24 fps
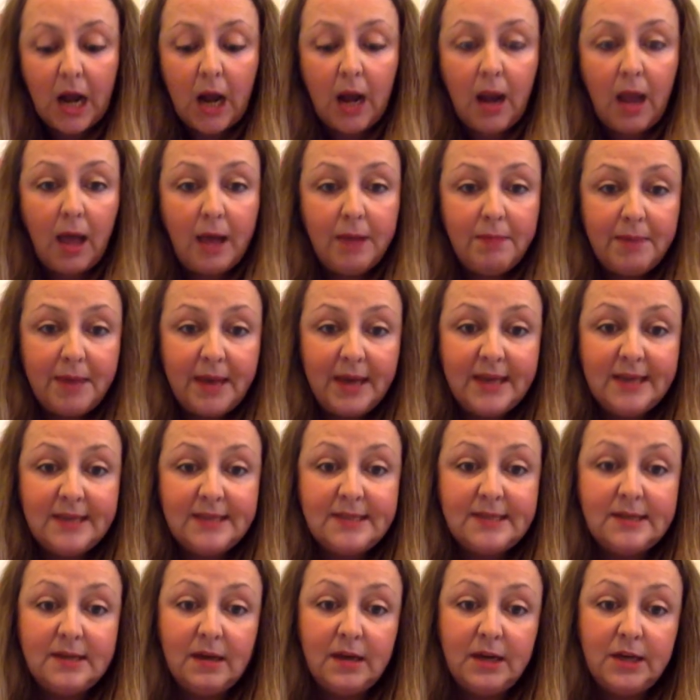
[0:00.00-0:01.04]

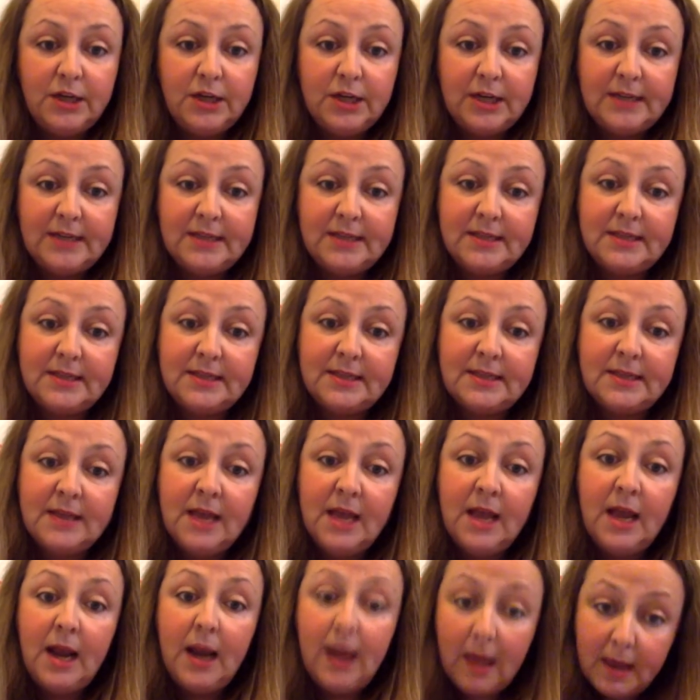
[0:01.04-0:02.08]
lipase digests
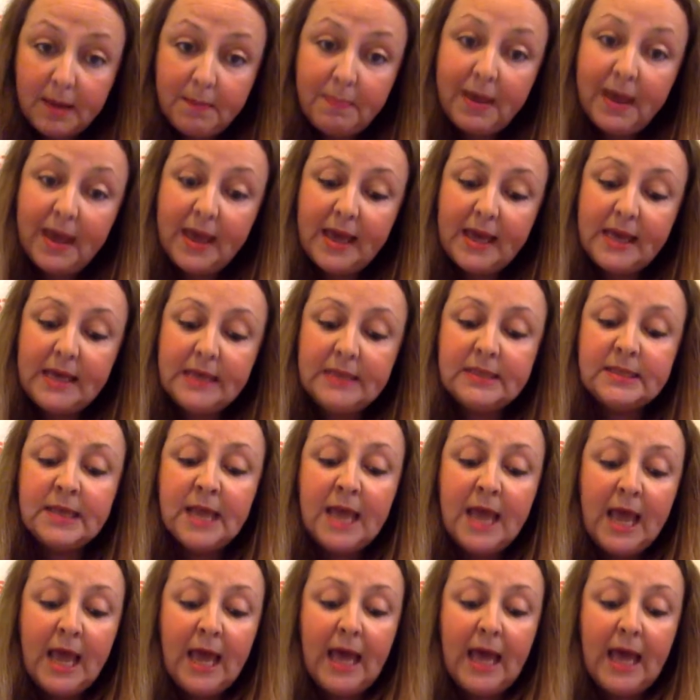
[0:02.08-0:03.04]
lipase,